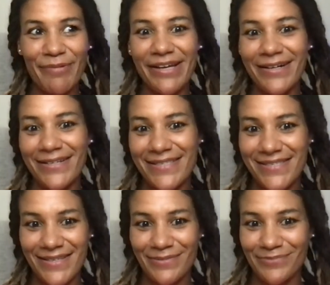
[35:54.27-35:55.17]

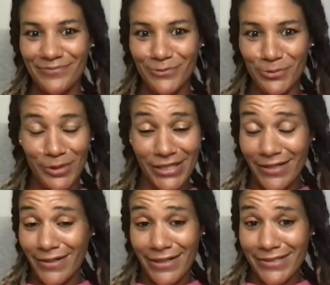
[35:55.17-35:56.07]
because we're
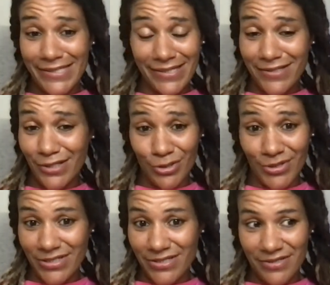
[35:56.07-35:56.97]
in there six
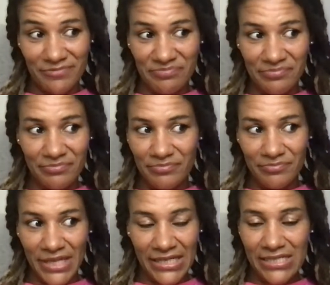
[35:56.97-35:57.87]
hours.
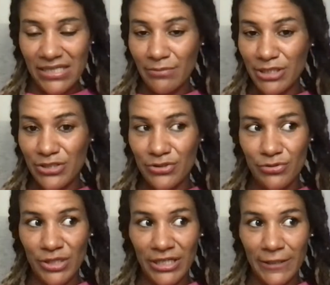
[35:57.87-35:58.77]
Anything
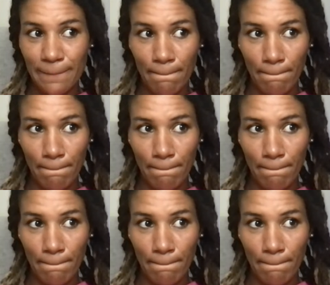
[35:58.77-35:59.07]
between